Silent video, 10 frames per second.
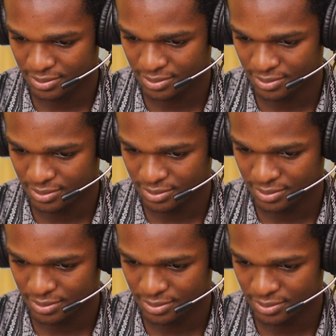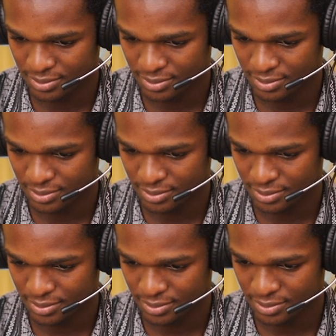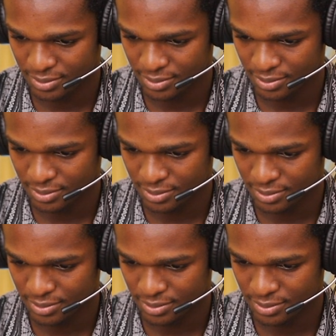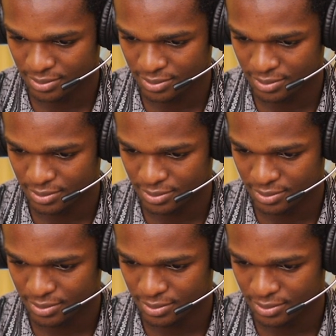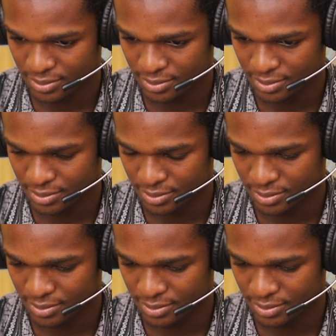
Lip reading: (not speaking)